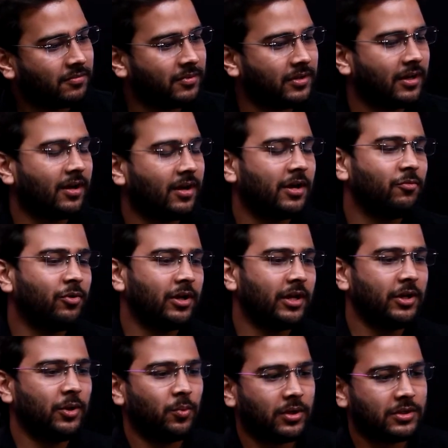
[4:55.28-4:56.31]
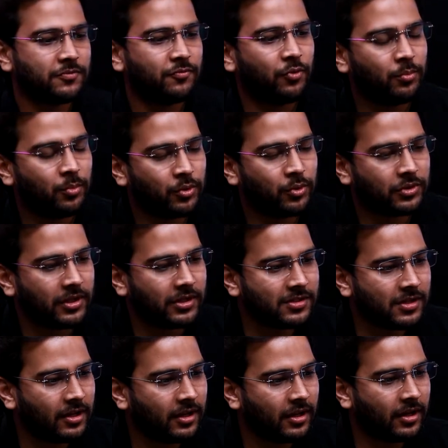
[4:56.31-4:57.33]
yeah, I would like to ask few more
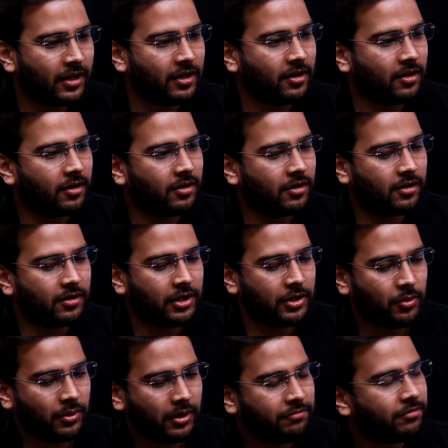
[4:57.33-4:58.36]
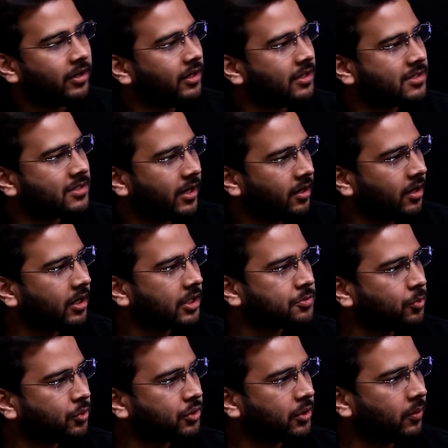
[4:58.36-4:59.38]
things. Like, uh, did you refer any standard
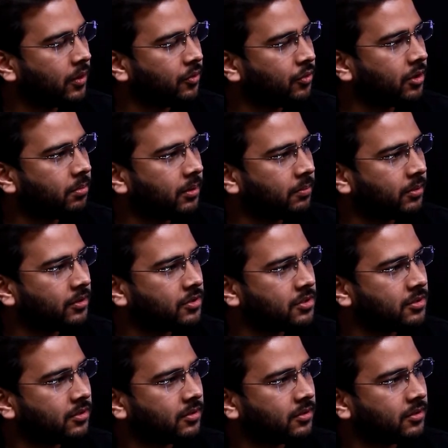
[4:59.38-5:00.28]
textbooks throughout your preparation?